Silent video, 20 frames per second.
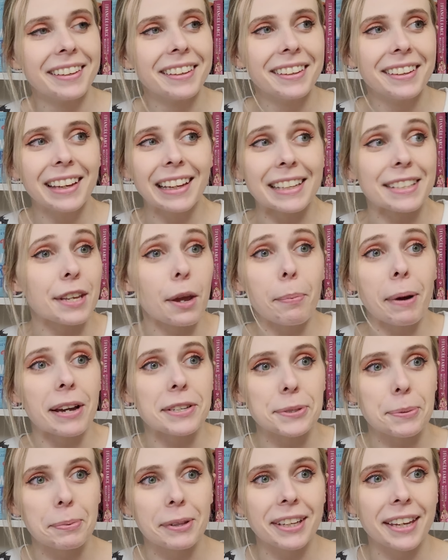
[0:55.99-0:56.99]
as I
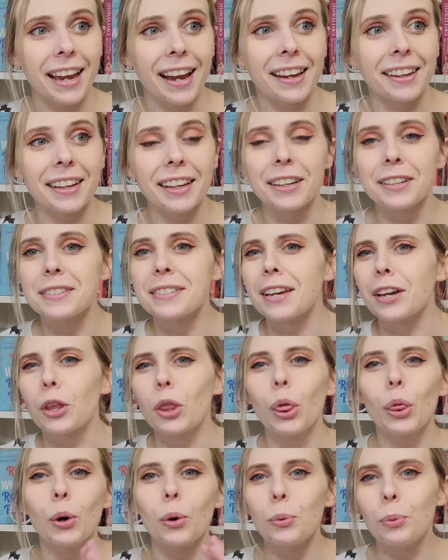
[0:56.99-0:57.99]
possibly can. It is like
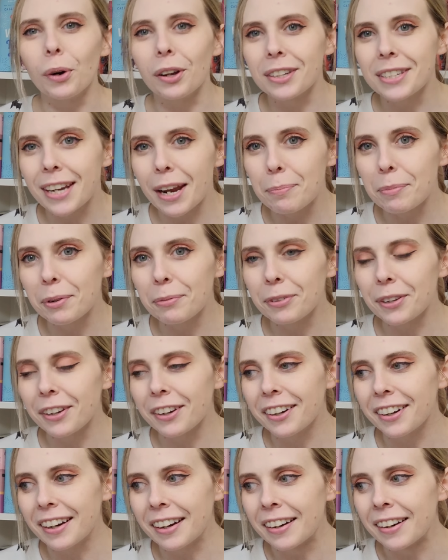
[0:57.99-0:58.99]
the one time of
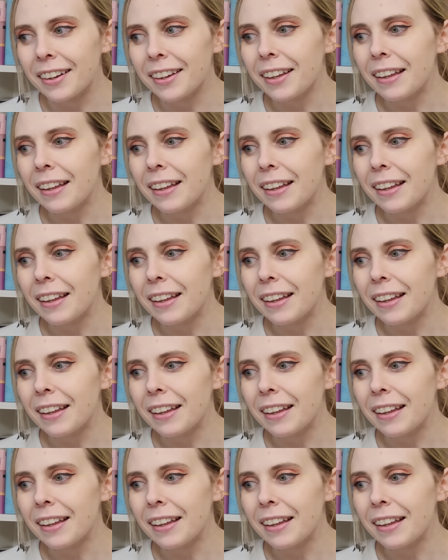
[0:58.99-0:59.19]
year